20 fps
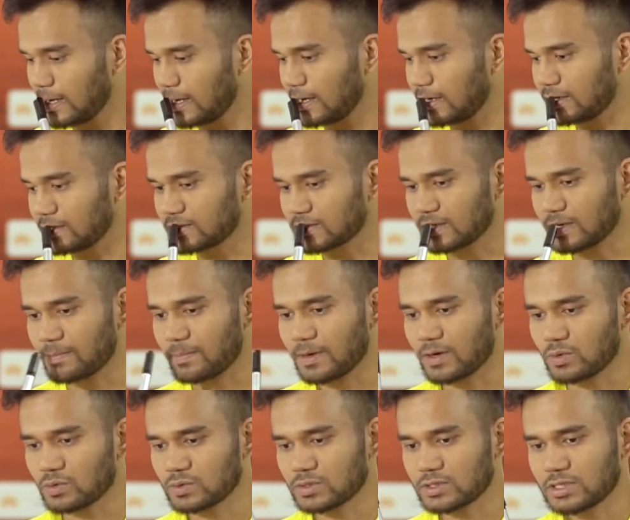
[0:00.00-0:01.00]
it is
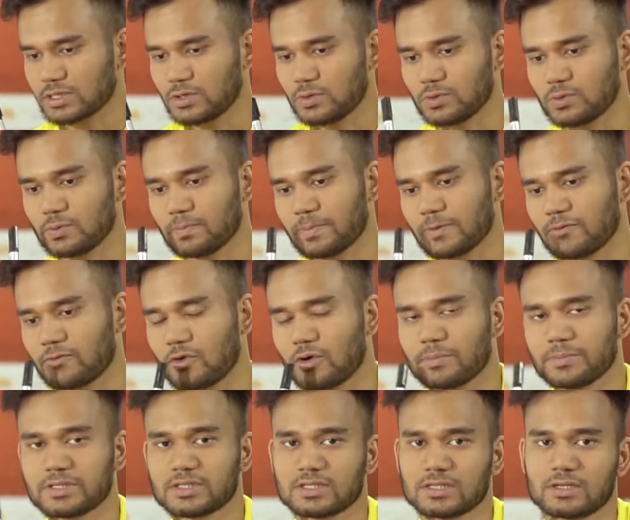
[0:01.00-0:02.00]
about you
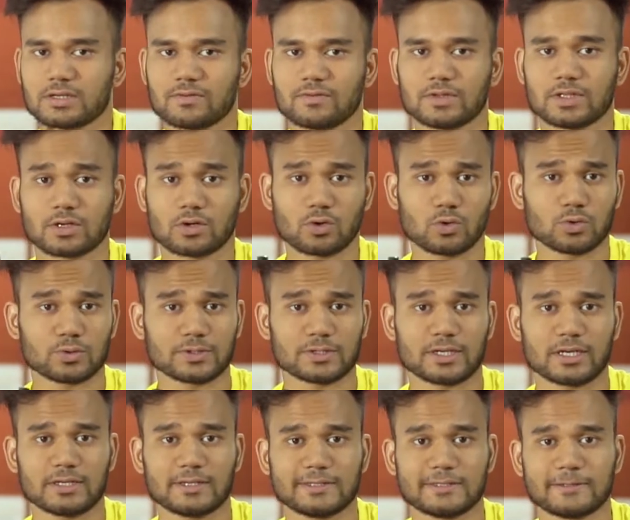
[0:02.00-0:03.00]
perform it with the closed
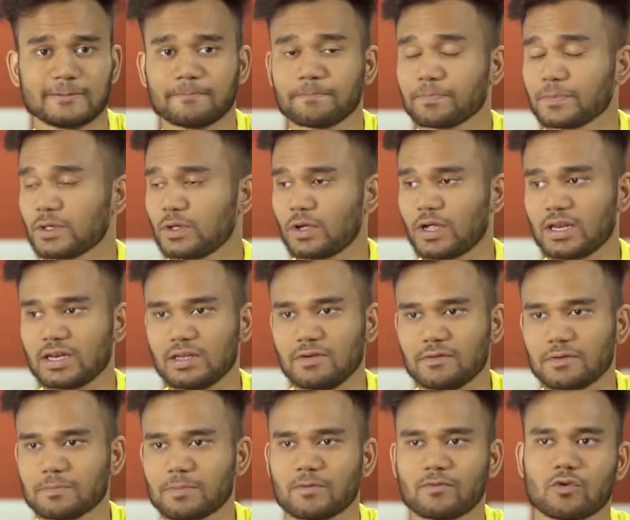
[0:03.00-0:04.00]
eyes you can
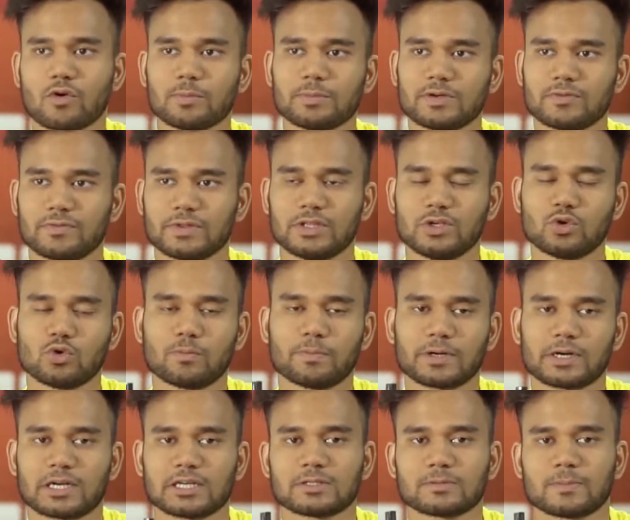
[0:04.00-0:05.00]
even perform it with the
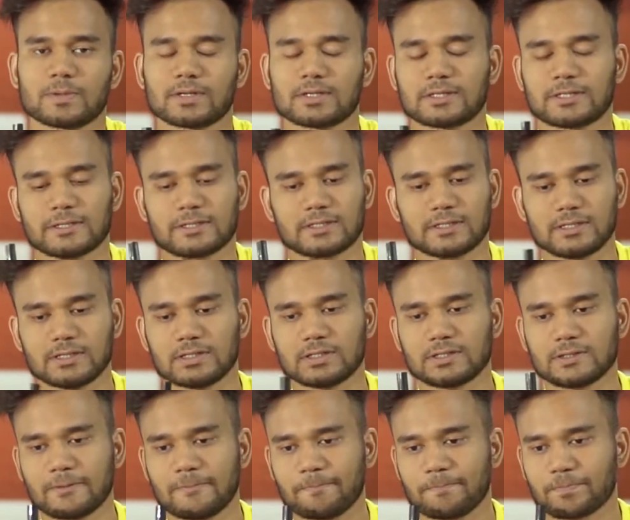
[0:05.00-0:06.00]
open eyes but since
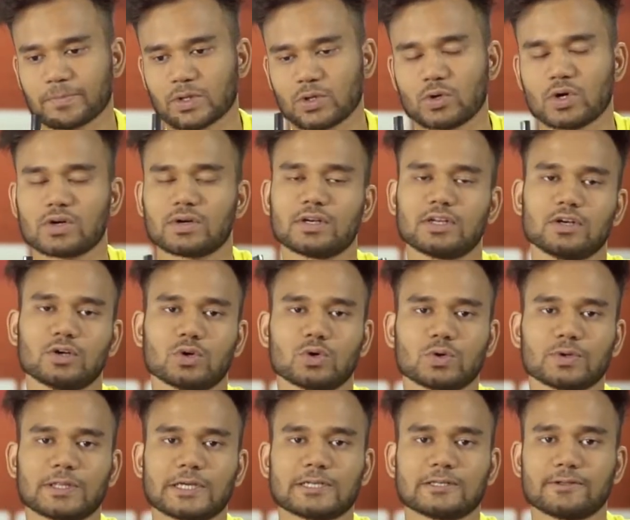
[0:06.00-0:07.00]
you already know
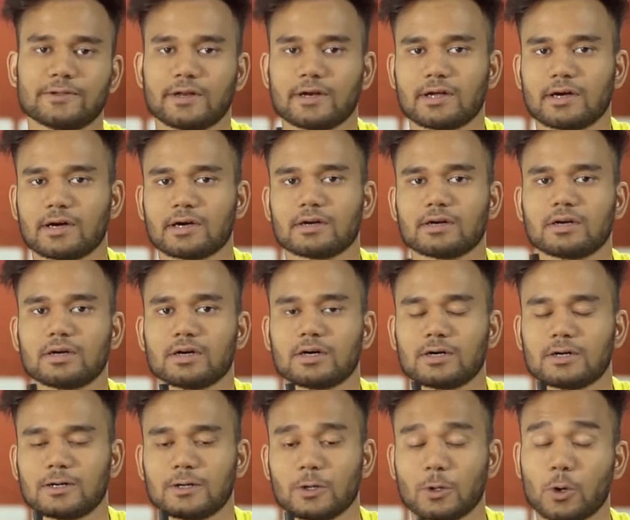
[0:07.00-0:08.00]
that there are
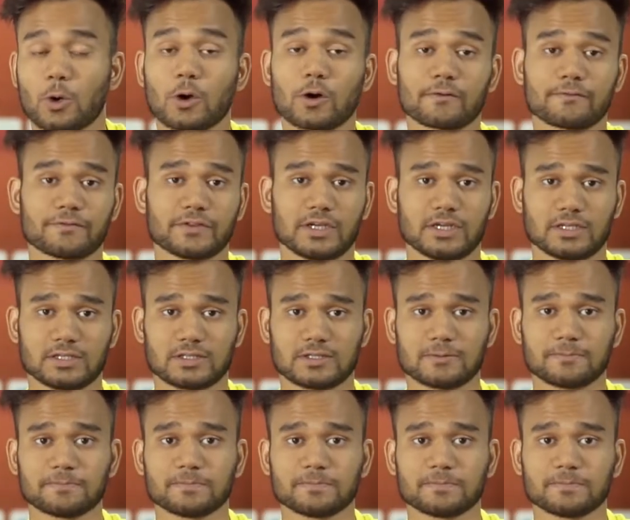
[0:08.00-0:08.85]
a lot of things